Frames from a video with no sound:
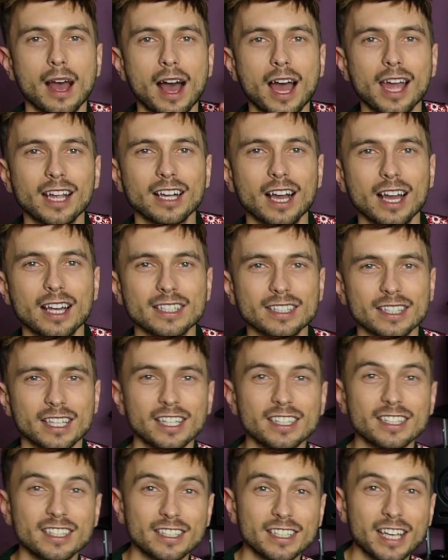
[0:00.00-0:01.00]
Hi guys,
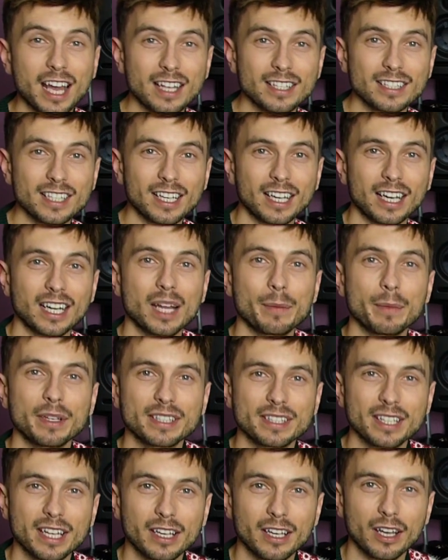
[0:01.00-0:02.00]
it's Yazik and I'm a
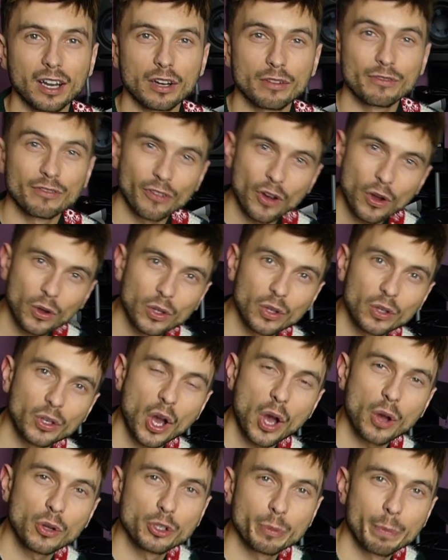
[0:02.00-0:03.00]
singer and vocal
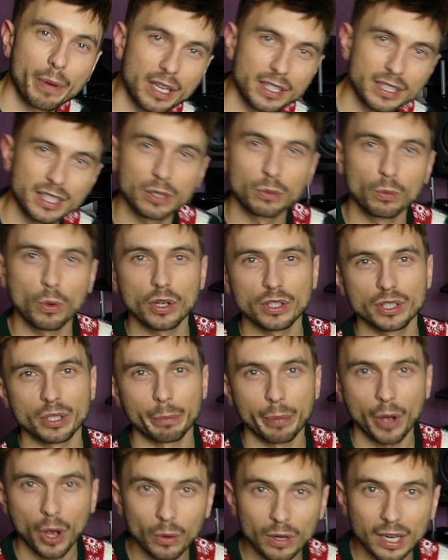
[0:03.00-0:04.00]
coach based in
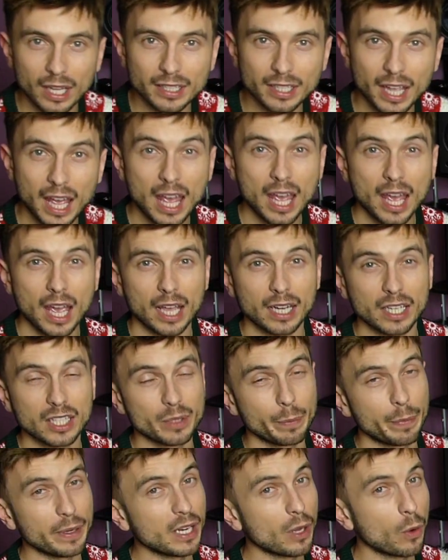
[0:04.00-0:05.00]
Warsaw, Poland, and
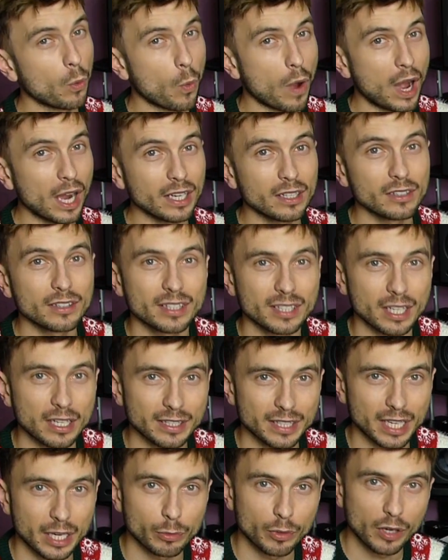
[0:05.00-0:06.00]
it's been a while
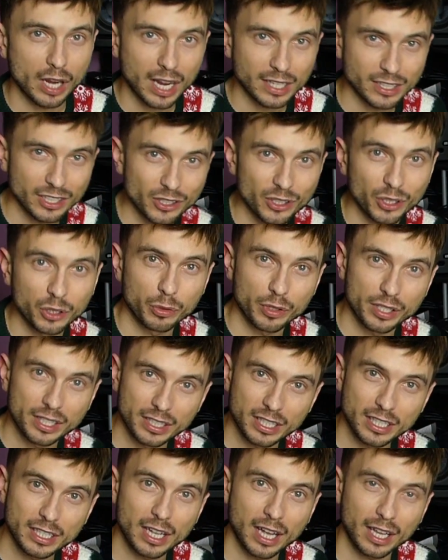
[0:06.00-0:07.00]
since I reacted to
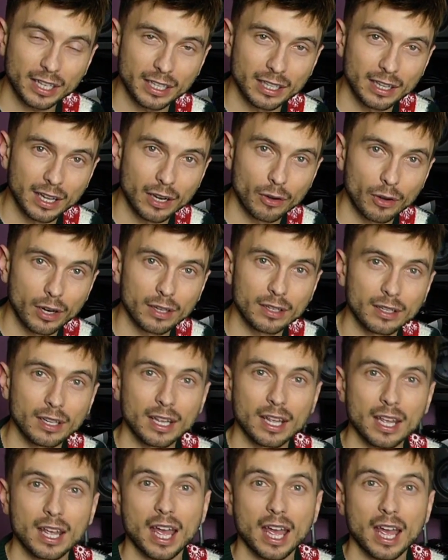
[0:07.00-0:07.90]
Christina Aguilera.